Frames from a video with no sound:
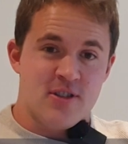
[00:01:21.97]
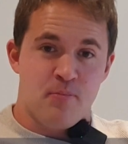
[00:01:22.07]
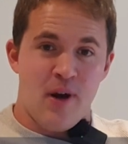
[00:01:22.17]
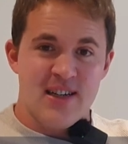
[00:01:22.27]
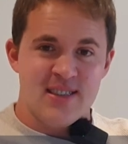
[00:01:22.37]
the
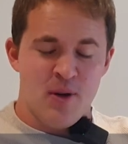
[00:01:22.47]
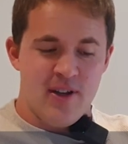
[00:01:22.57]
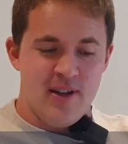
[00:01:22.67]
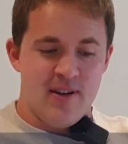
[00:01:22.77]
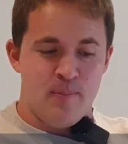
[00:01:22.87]
prize
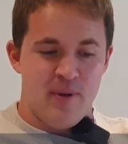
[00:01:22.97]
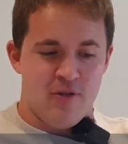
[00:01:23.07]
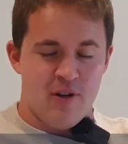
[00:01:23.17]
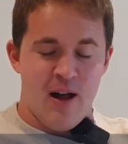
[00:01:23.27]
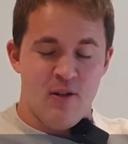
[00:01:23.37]
money
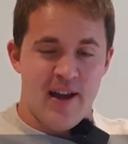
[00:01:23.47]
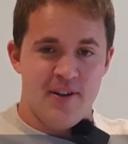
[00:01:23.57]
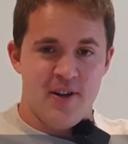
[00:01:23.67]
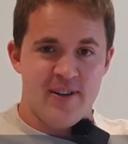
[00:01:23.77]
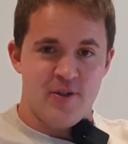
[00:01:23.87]
before I'll
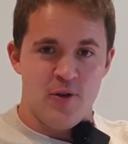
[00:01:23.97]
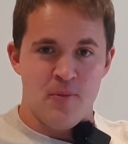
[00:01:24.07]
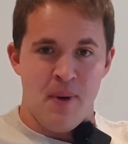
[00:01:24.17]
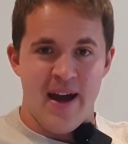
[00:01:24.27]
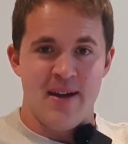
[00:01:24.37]
head into
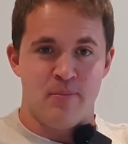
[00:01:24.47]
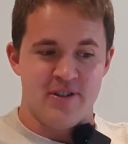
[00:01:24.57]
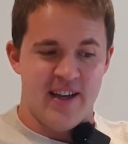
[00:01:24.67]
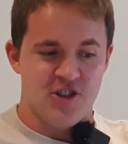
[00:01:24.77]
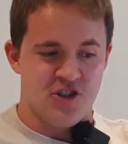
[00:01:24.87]
my
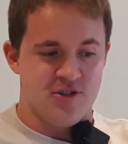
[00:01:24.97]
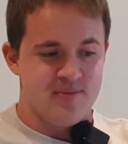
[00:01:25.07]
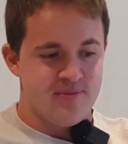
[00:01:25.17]
prediction.